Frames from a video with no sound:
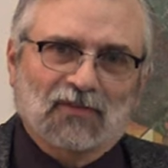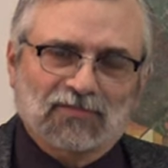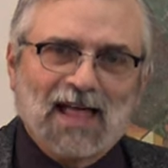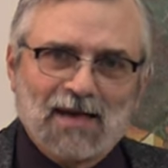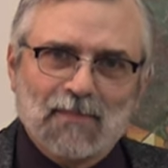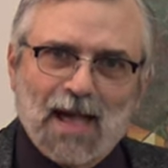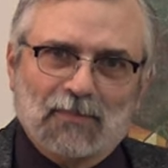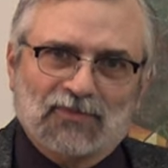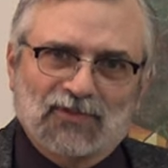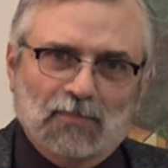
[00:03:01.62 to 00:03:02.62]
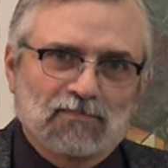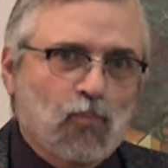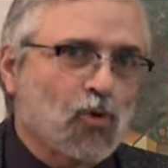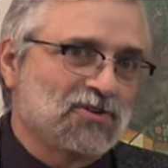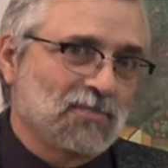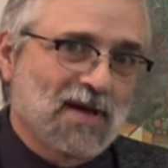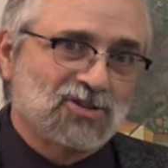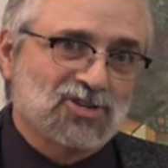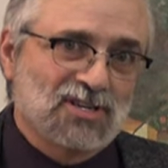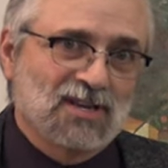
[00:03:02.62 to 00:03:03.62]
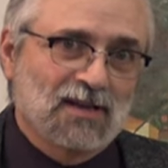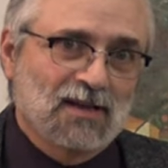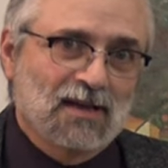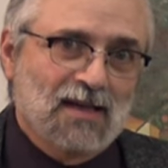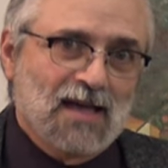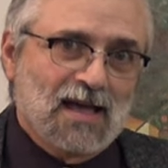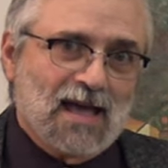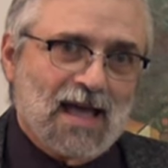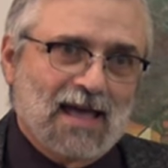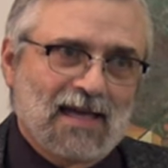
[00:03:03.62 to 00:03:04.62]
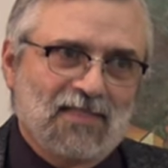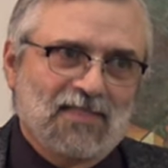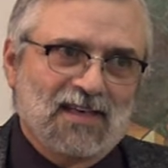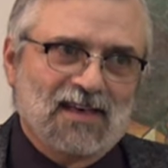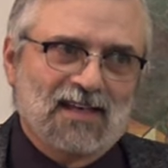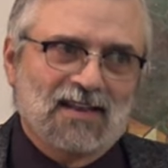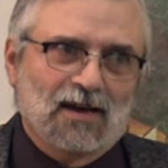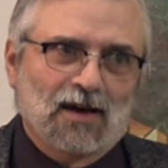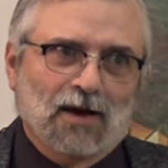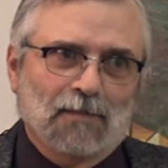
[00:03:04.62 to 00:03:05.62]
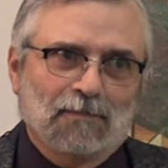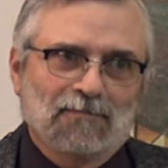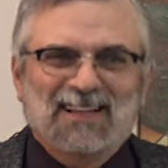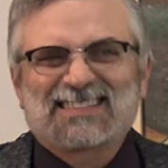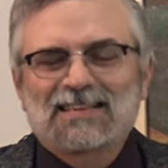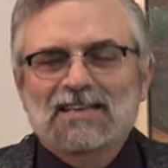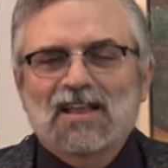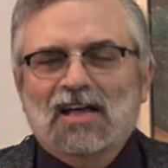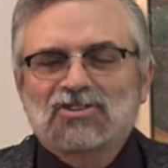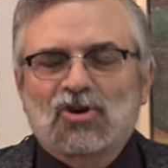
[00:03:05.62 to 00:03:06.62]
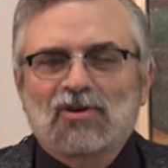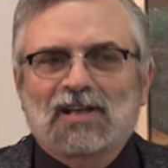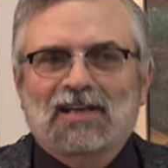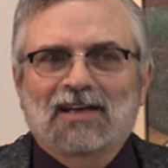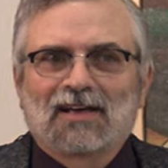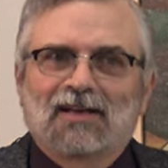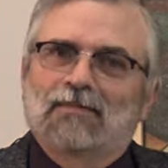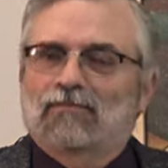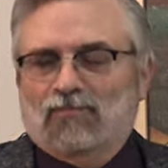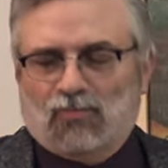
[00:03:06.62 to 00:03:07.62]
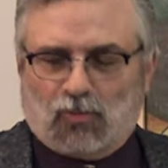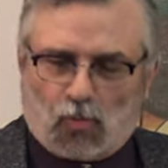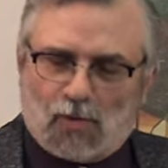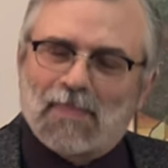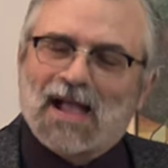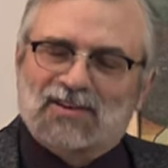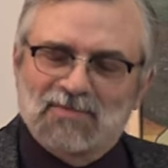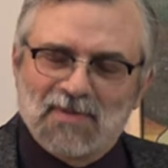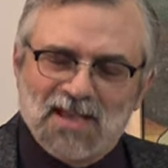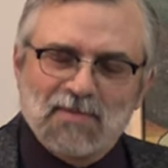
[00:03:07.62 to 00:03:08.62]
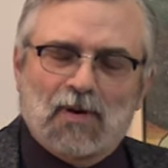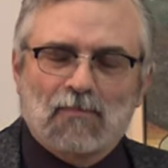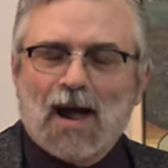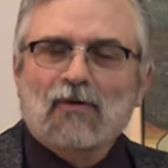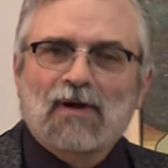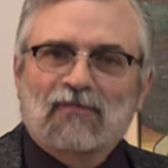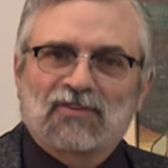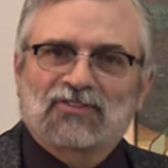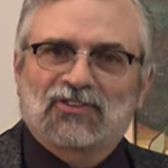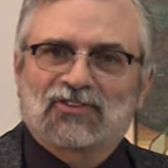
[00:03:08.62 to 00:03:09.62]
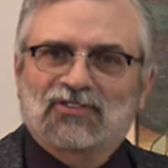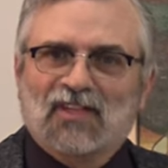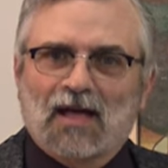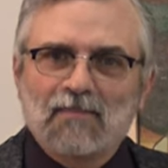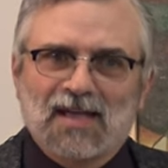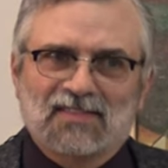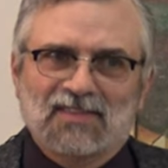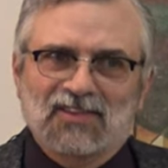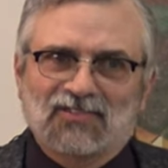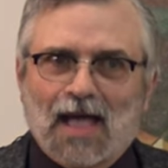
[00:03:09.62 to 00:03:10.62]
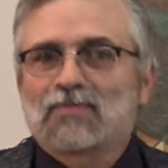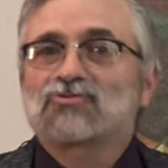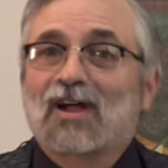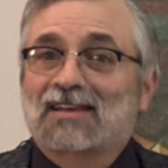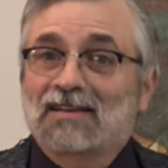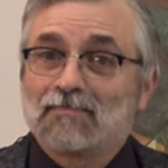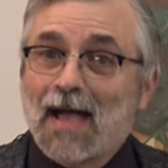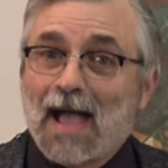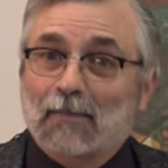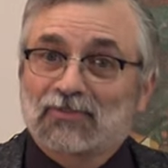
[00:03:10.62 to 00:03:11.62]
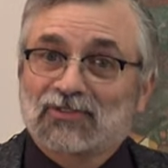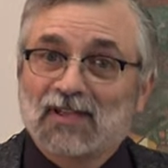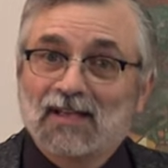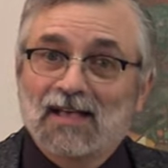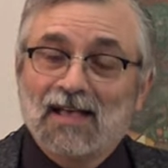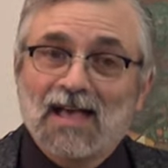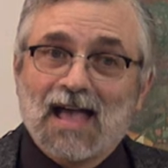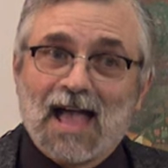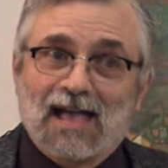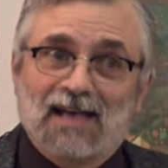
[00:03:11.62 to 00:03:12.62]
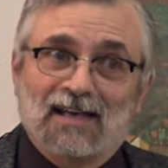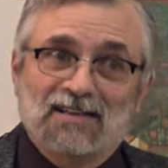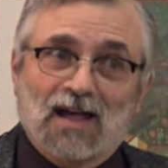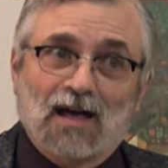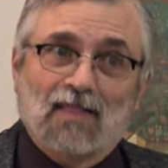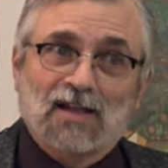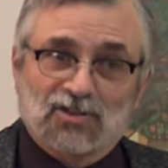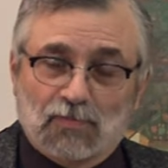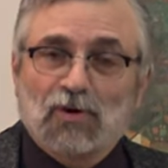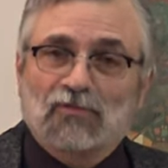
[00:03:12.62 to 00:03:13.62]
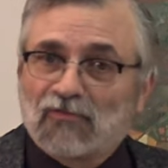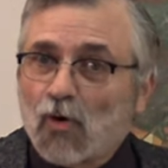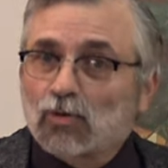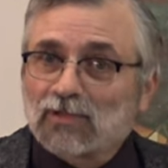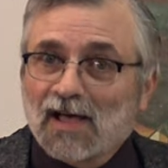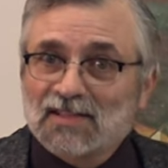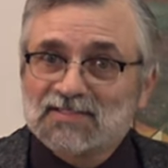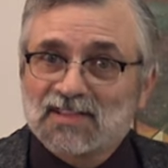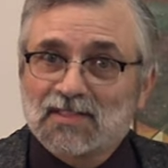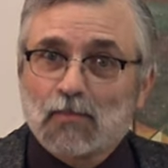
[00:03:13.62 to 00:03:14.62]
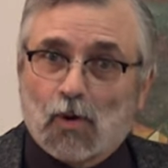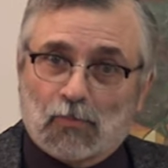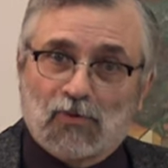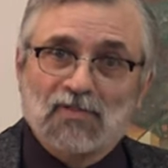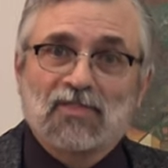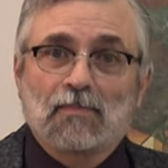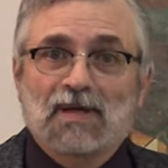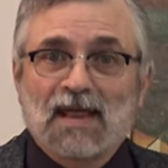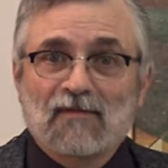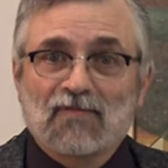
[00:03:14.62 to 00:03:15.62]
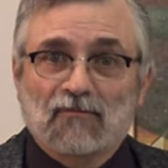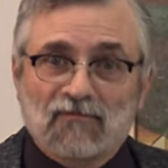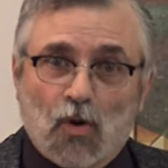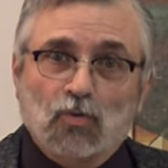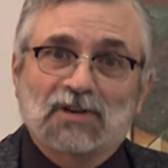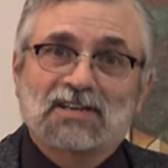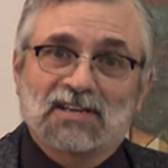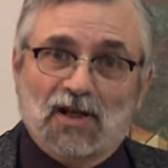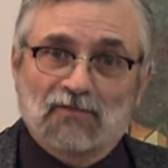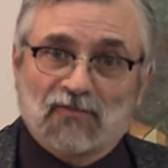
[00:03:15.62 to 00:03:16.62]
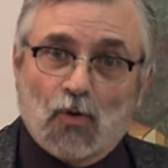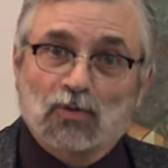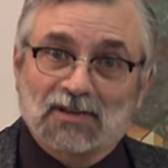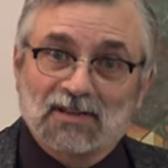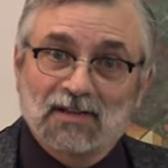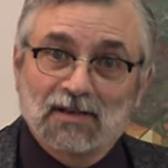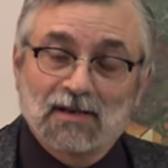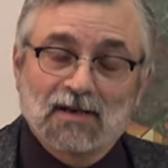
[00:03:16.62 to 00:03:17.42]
a flat map some more dimension. And then, like I said, not turning the work back to me, but my references is I make these abstracted maps, and I like to put fold lines in them or print them and have them folded and unfolded.